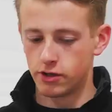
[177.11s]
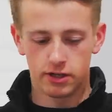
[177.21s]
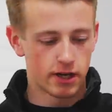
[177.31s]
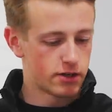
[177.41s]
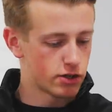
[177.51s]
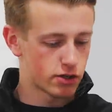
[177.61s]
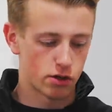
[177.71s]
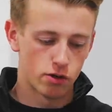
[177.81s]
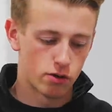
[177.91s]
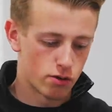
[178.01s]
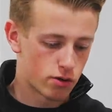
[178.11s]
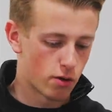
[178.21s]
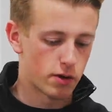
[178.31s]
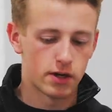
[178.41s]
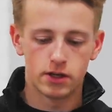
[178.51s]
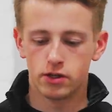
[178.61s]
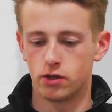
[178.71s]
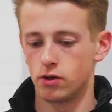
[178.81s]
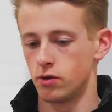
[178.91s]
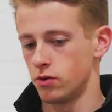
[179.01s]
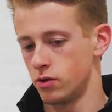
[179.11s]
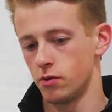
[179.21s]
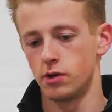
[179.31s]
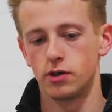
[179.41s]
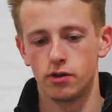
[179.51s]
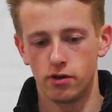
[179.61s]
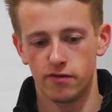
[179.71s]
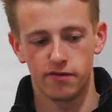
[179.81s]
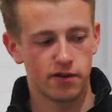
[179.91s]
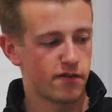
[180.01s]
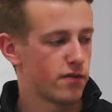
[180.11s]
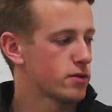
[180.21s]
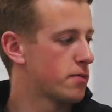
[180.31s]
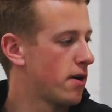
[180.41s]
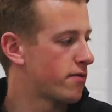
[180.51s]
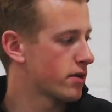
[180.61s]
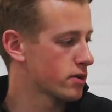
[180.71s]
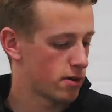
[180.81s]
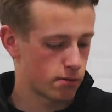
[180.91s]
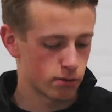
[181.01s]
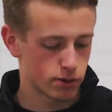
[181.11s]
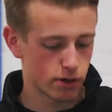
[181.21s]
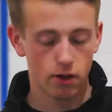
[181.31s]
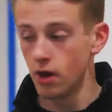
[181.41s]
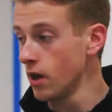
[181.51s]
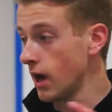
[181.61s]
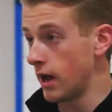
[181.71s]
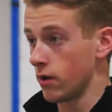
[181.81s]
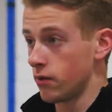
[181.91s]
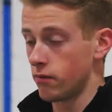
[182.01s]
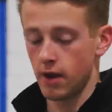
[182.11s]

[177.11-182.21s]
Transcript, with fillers: just said just do do yeah. what you need to do, yeah. do what you do. If, if it was mine, for example, so yeah. had it on the